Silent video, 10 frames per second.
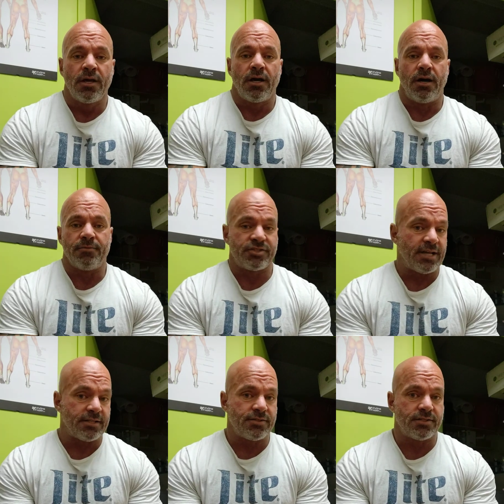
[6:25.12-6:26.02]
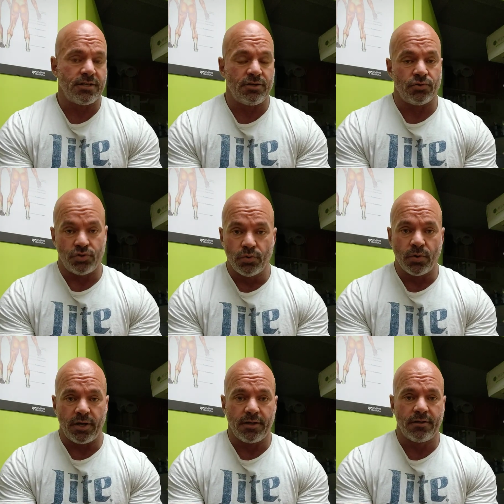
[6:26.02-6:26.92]
The sets that you're
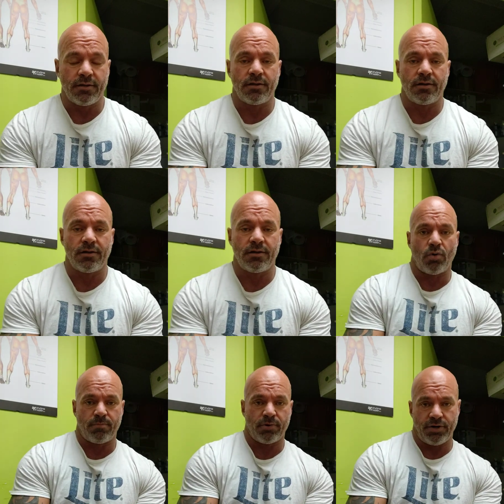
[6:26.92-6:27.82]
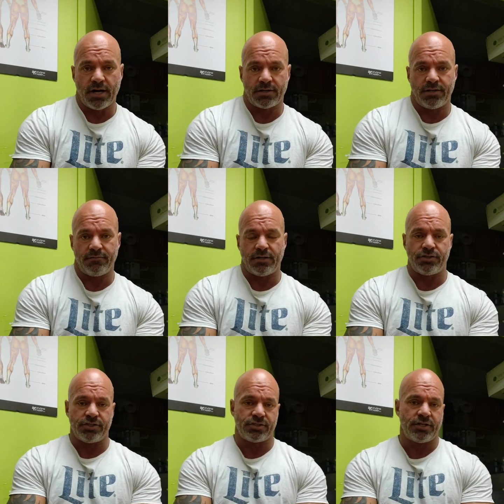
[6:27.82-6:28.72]
doing are more productive than
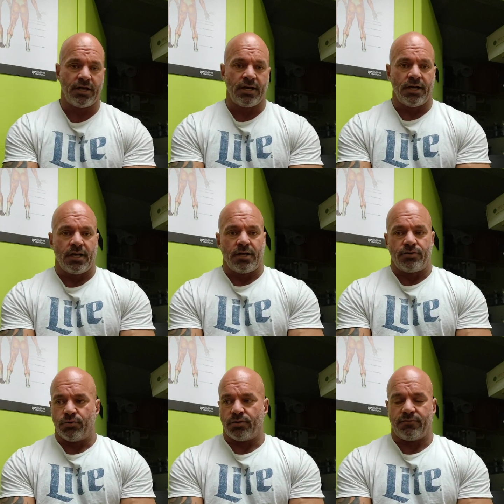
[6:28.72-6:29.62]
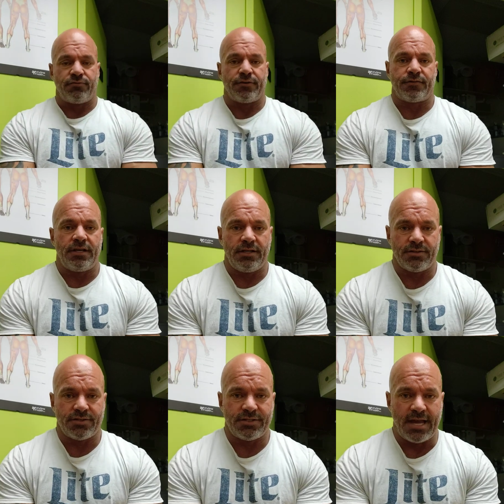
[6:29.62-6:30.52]
just doing
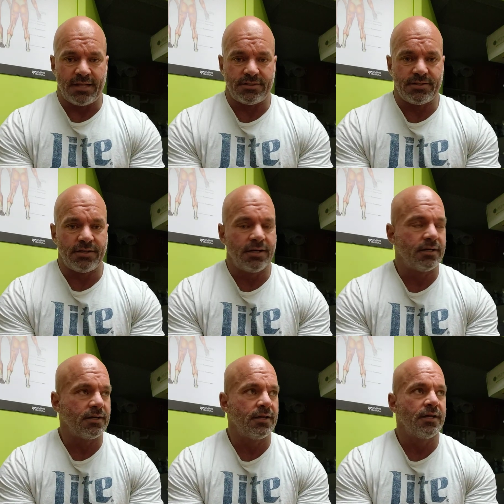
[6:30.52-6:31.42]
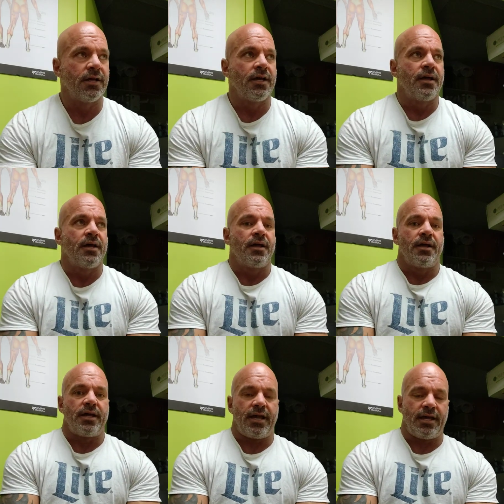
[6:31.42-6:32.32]
15 sets.
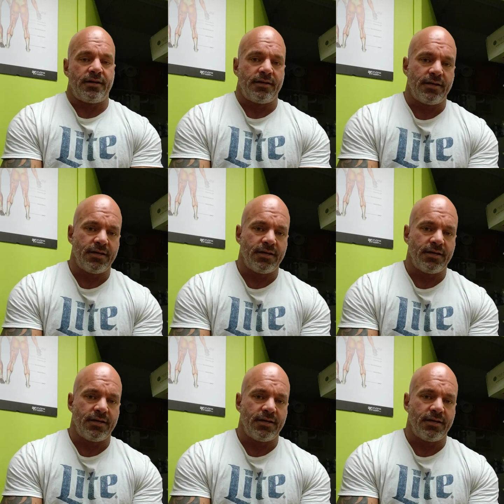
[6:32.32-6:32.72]
And